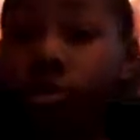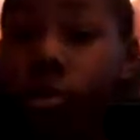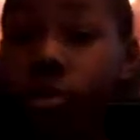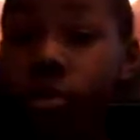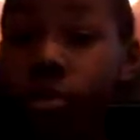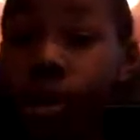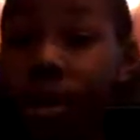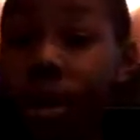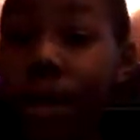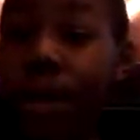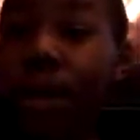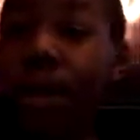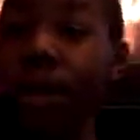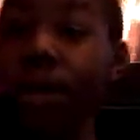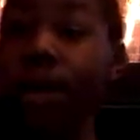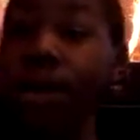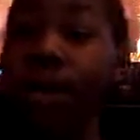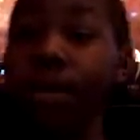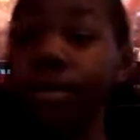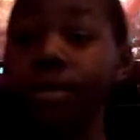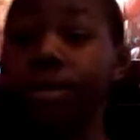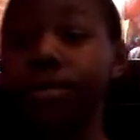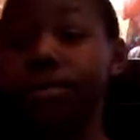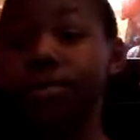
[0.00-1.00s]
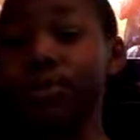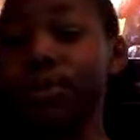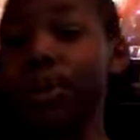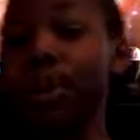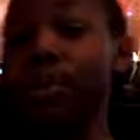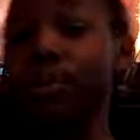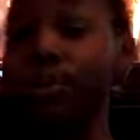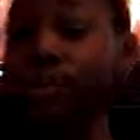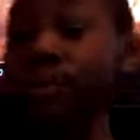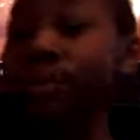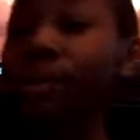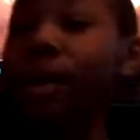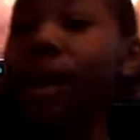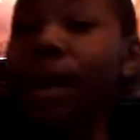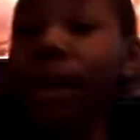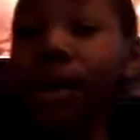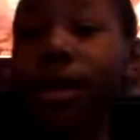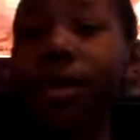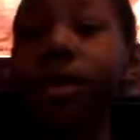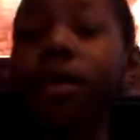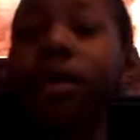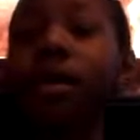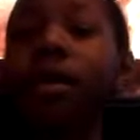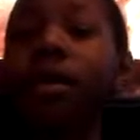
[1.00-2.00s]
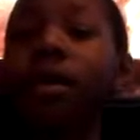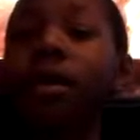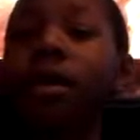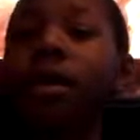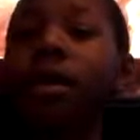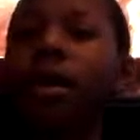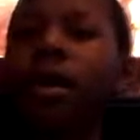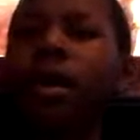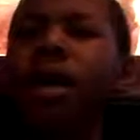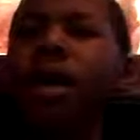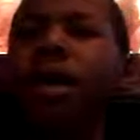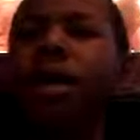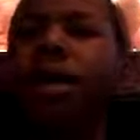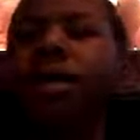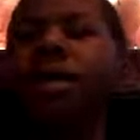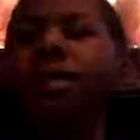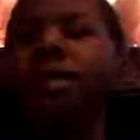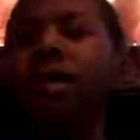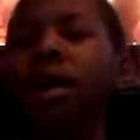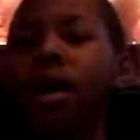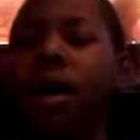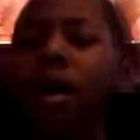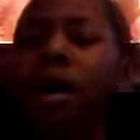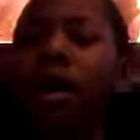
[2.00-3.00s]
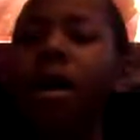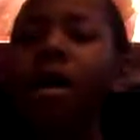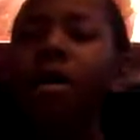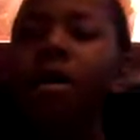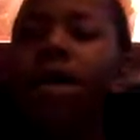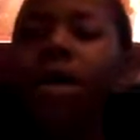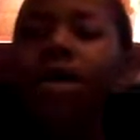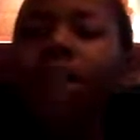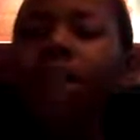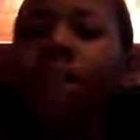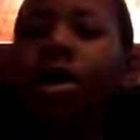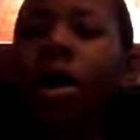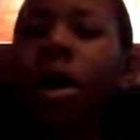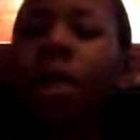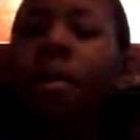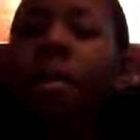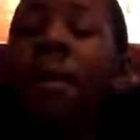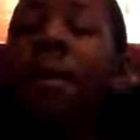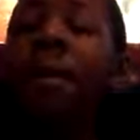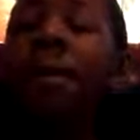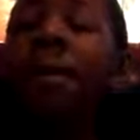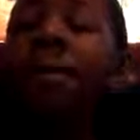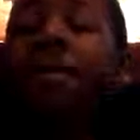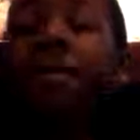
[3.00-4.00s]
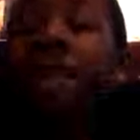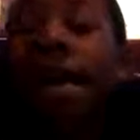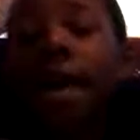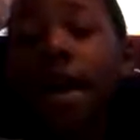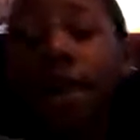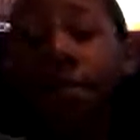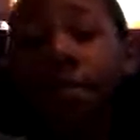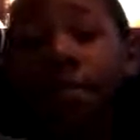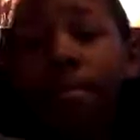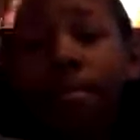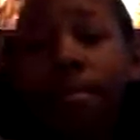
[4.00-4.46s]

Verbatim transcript: to it and subscribe to mine, Just and leave a comment down